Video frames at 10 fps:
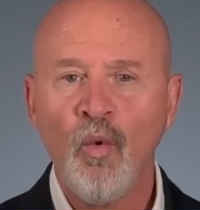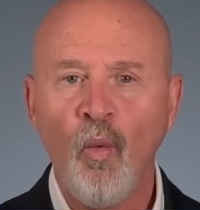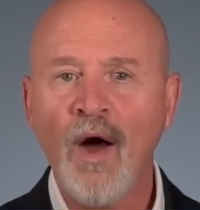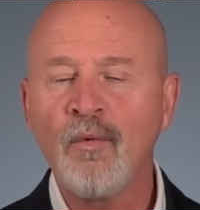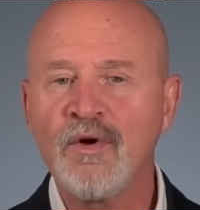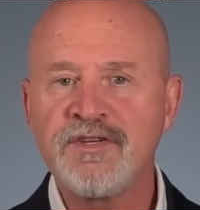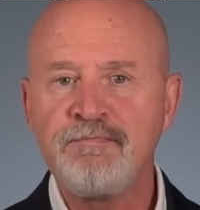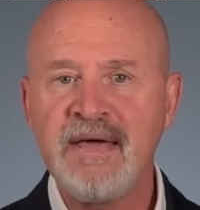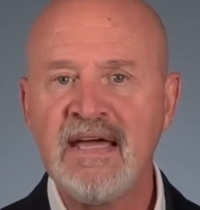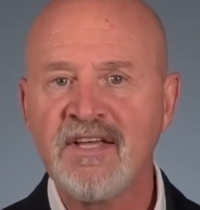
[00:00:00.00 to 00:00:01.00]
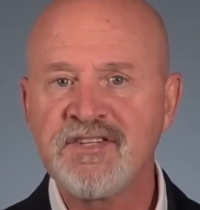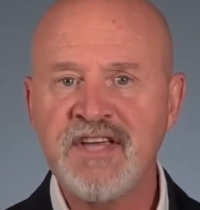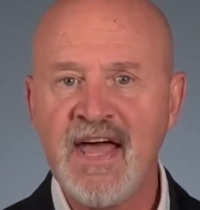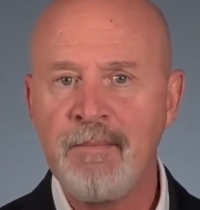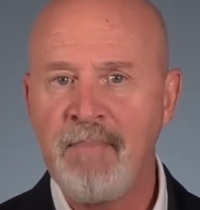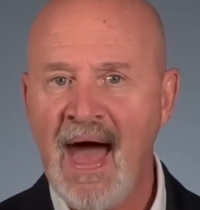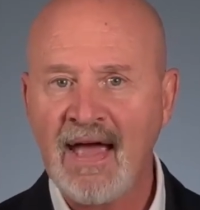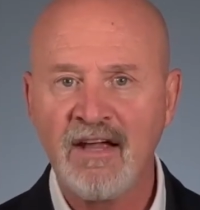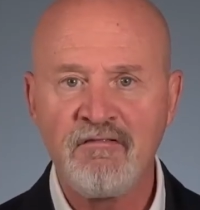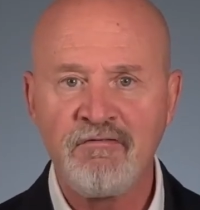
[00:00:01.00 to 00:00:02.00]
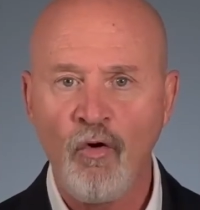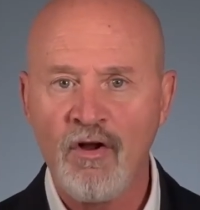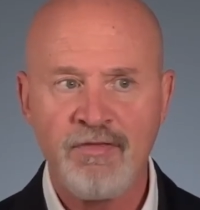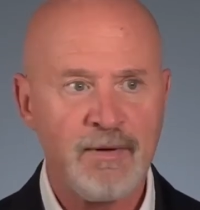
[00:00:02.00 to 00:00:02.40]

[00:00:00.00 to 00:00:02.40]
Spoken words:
what was being said back and forth